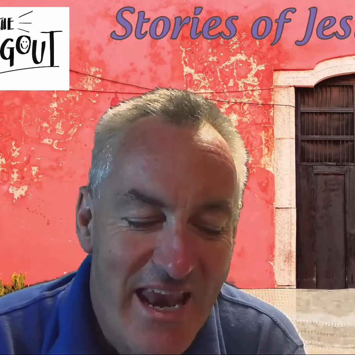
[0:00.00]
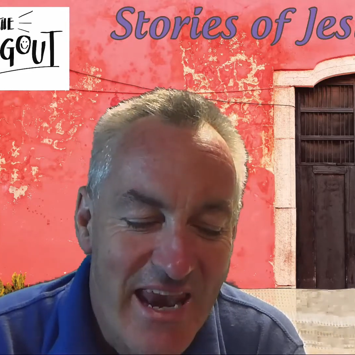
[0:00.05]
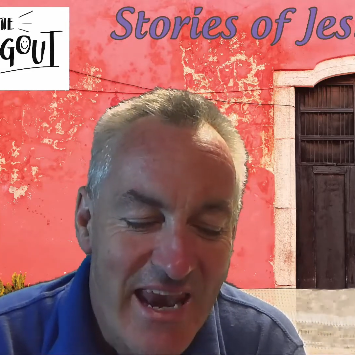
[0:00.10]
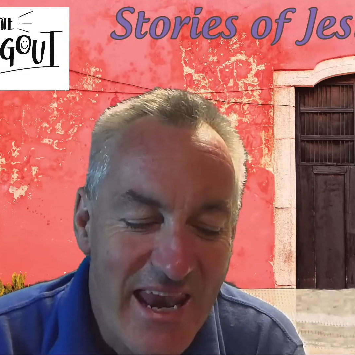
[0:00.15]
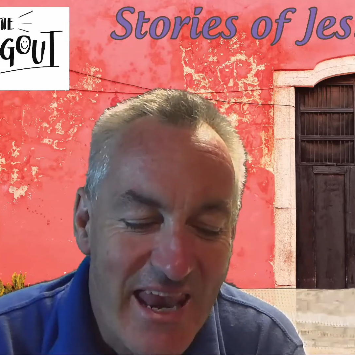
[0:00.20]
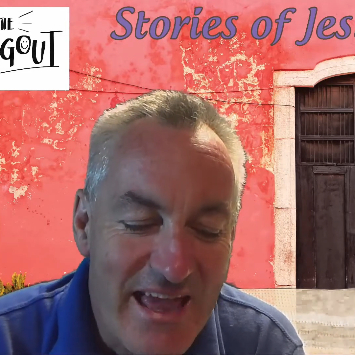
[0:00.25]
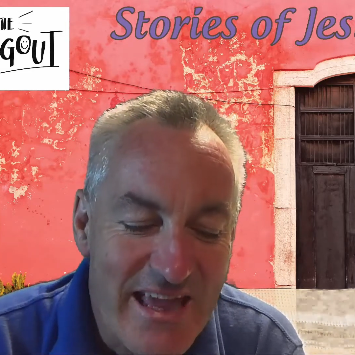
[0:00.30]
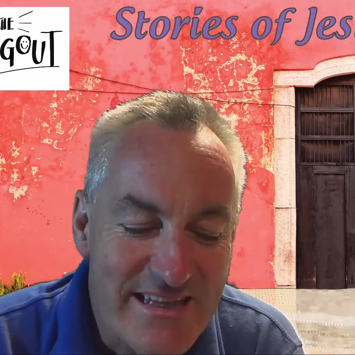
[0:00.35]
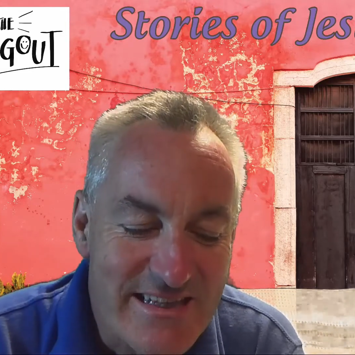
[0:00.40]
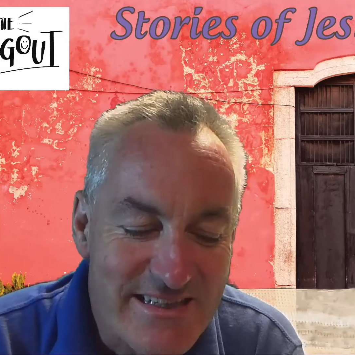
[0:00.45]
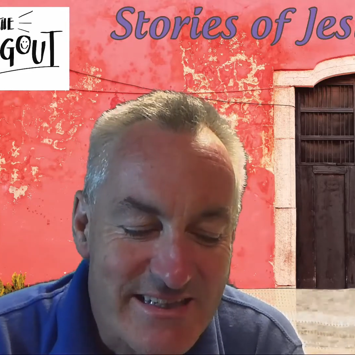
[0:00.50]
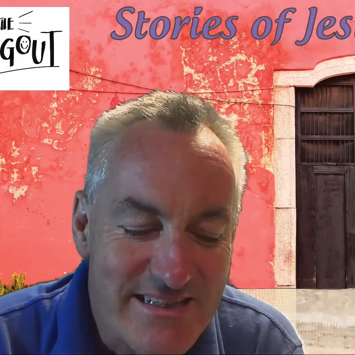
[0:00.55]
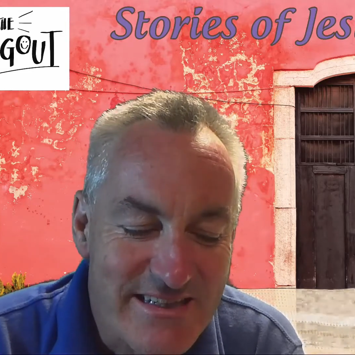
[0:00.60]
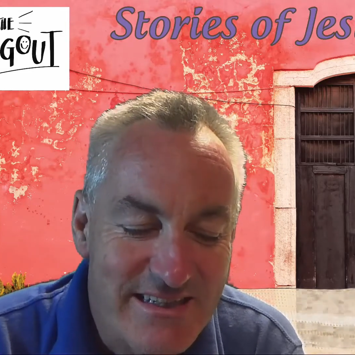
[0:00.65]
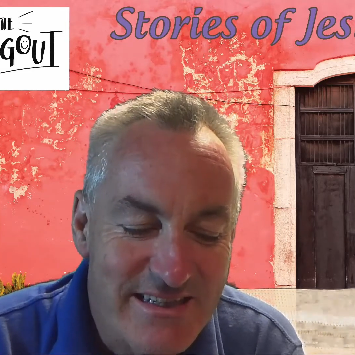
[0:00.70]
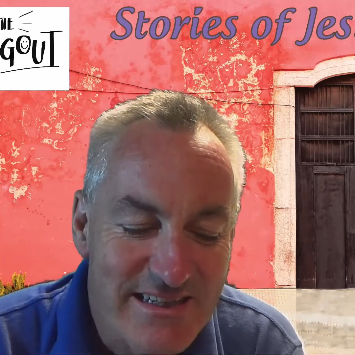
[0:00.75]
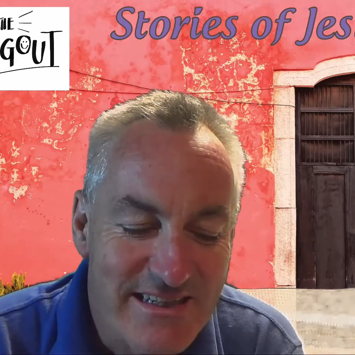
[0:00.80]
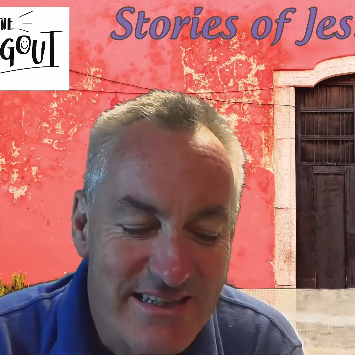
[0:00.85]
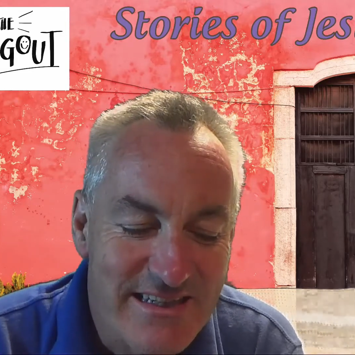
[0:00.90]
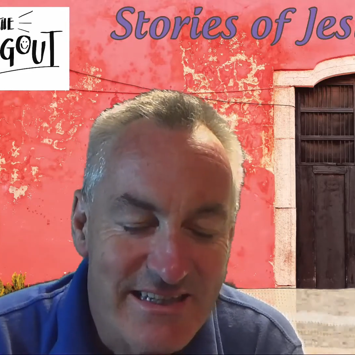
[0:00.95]

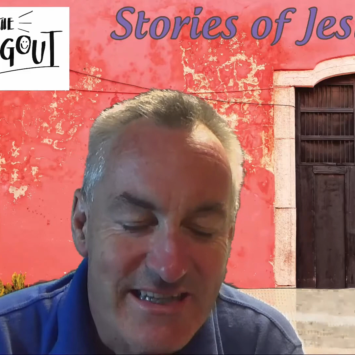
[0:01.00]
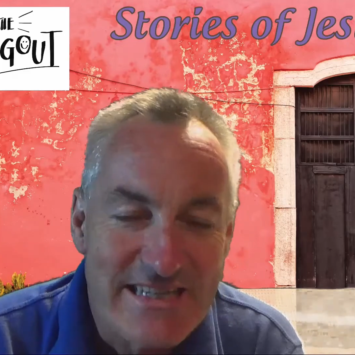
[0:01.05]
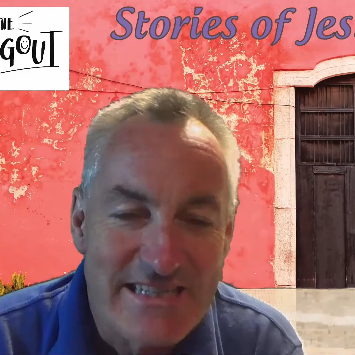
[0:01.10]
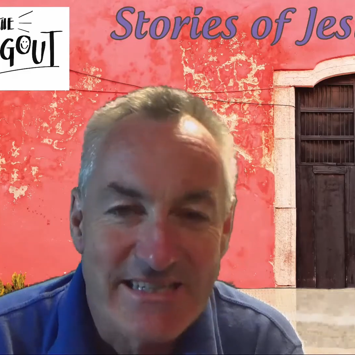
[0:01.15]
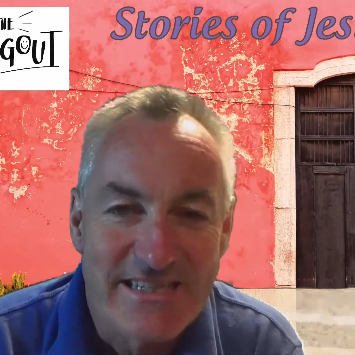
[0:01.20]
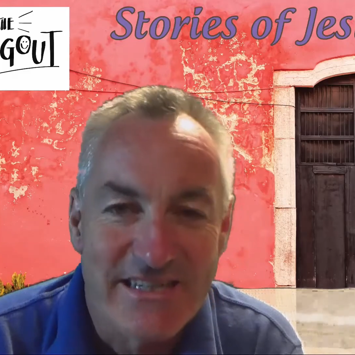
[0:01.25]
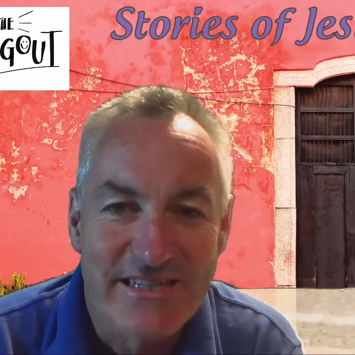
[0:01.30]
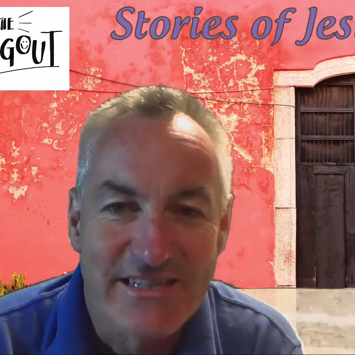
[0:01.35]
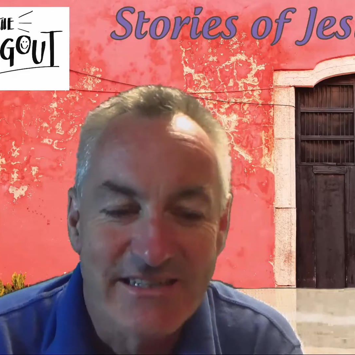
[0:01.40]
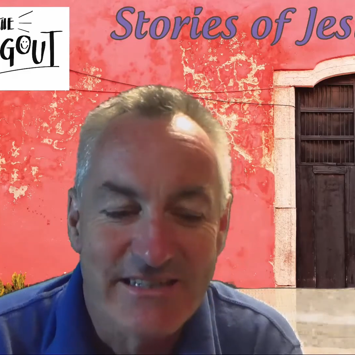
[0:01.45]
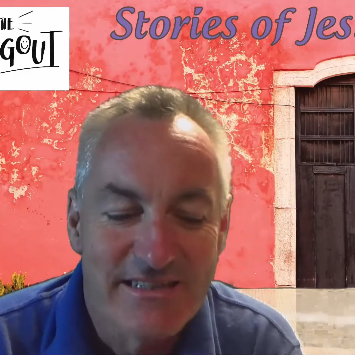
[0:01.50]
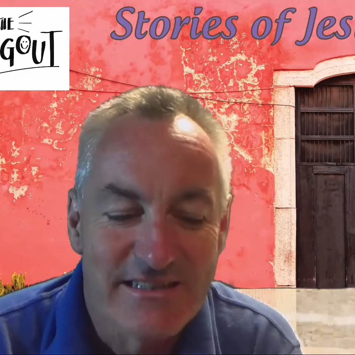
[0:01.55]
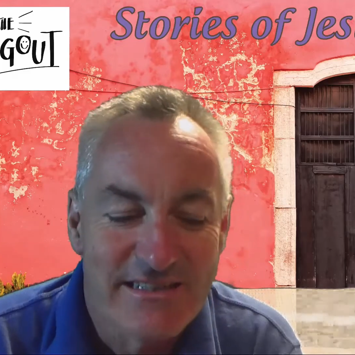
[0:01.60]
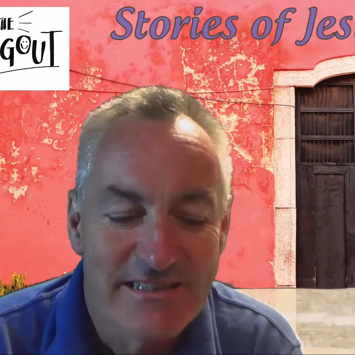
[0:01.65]
let's listen